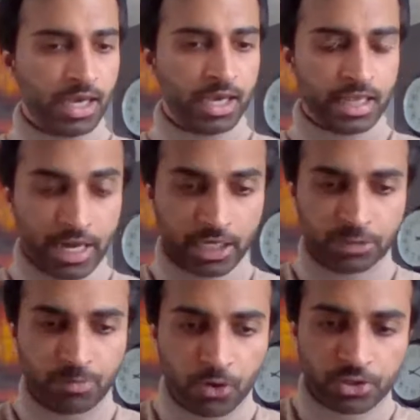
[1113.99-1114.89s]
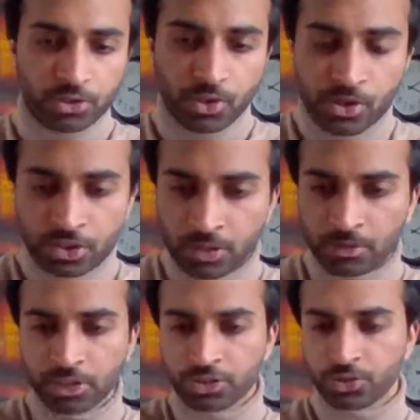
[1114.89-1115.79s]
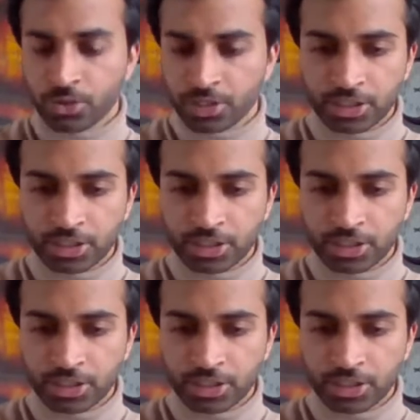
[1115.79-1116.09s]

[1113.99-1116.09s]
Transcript: And then I spoke to some of the students.